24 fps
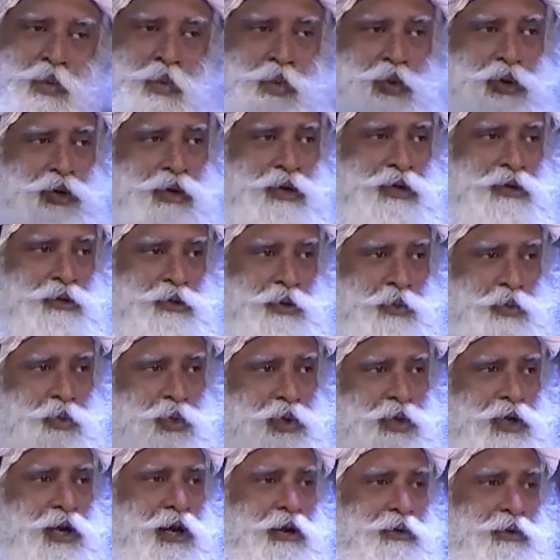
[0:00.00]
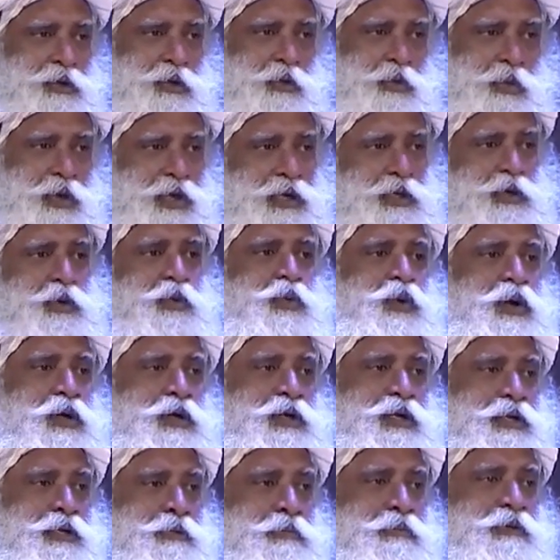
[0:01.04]
world to work out the way you
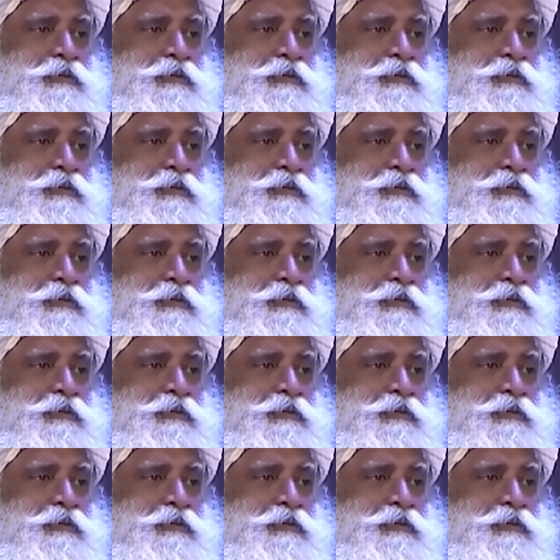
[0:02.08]
want it